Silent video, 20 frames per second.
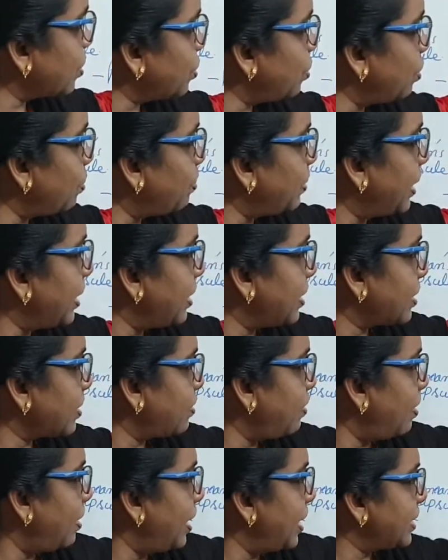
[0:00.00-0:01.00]
tube that is
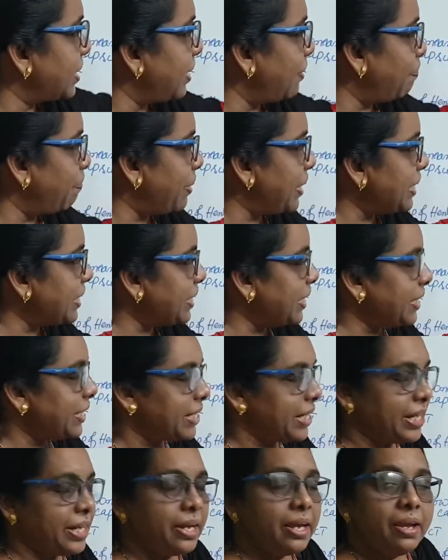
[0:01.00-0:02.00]
called as a
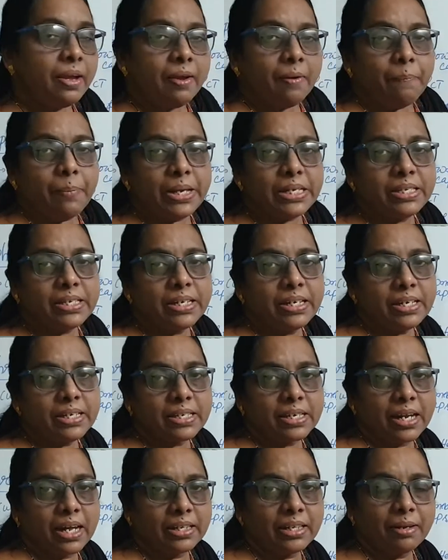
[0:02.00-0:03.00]
PCT. PCT is
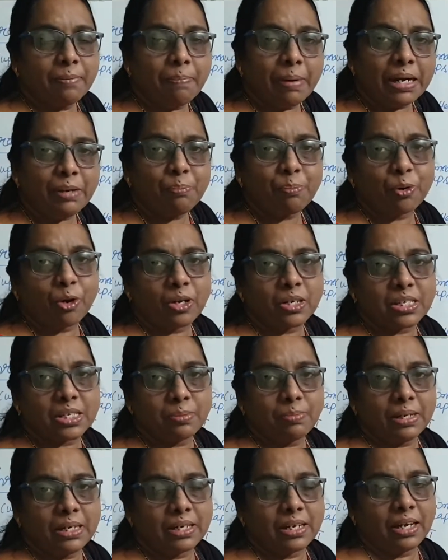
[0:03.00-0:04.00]
nothing but
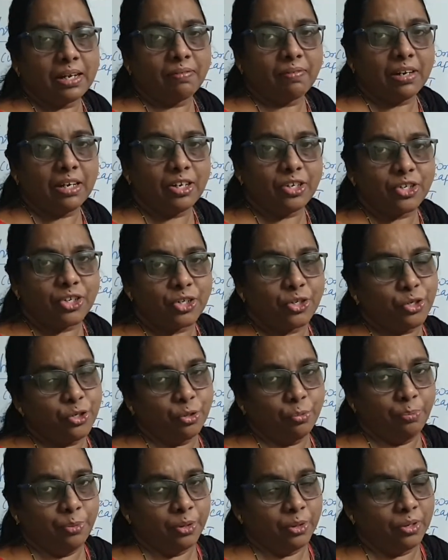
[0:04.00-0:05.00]
proximal convoluted
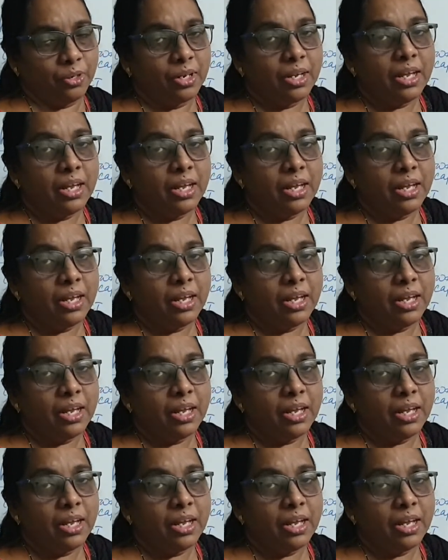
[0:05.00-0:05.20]
tubule.